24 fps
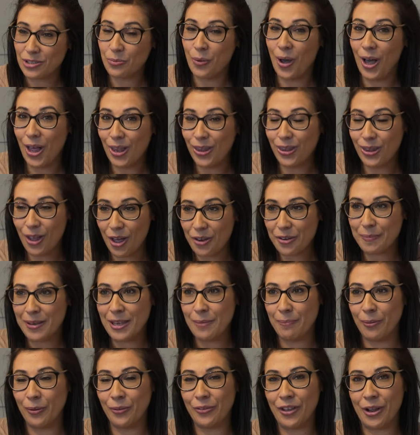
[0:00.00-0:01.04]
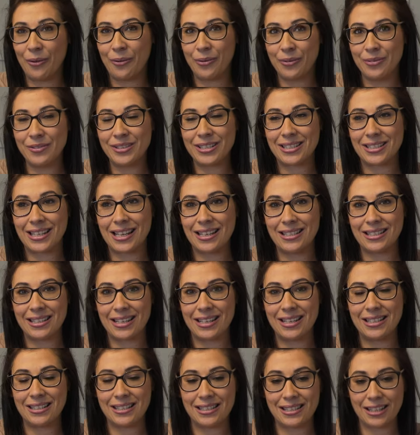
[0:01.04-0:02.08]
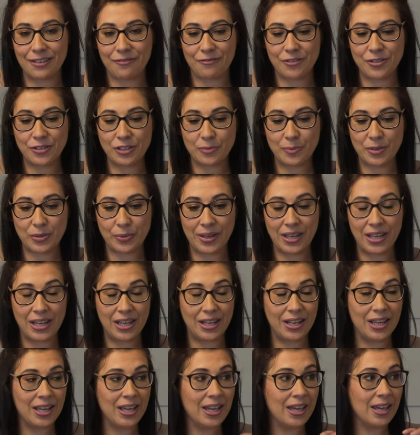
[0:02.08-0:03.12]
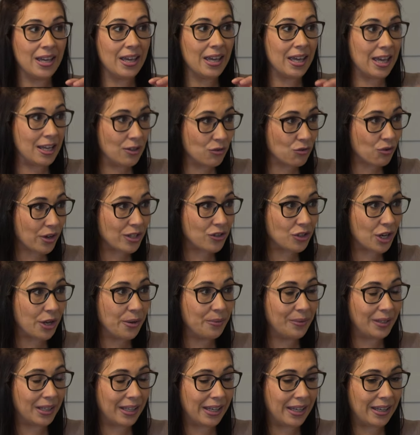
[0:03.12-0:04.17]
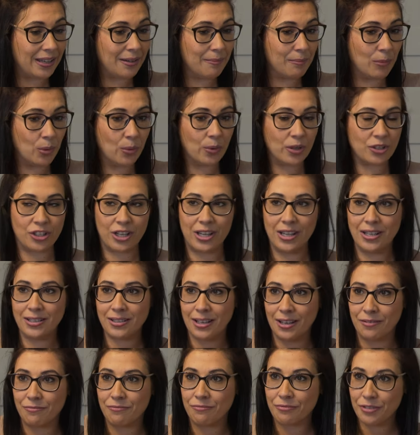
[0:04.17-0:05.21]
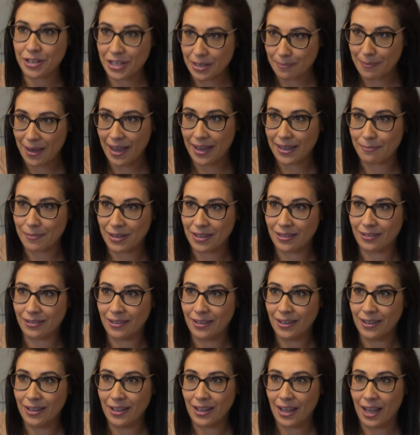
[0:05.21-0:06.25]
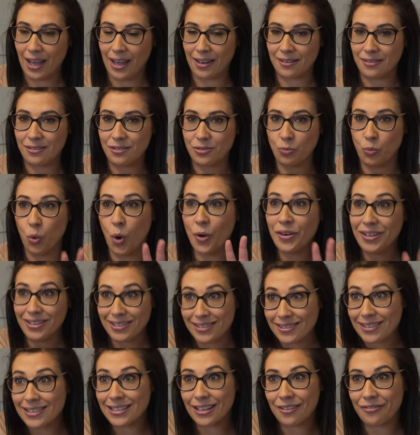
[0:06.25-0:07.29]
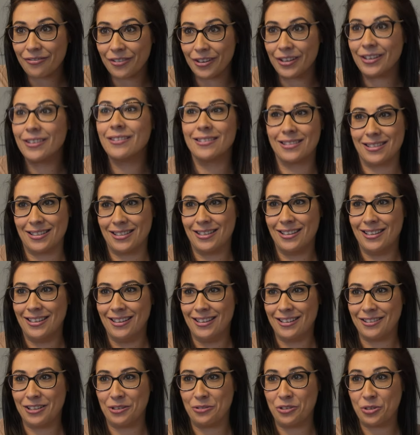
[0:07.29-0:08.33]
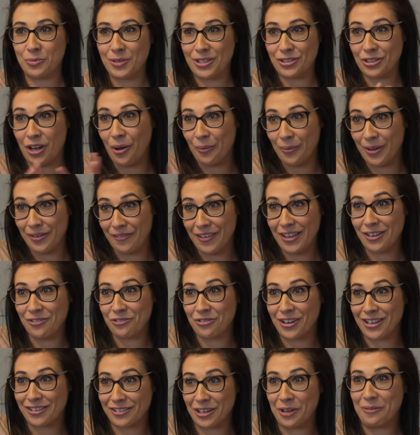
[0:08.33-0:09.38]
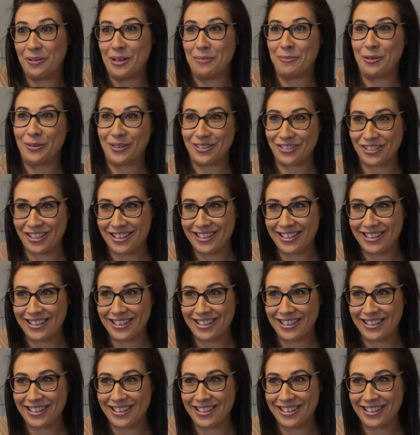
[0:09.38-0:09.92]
So what a lot of people don't understand is the difference between interest-only mortgages and repayment, and what is the difference? So should we start with interest-only mortgages?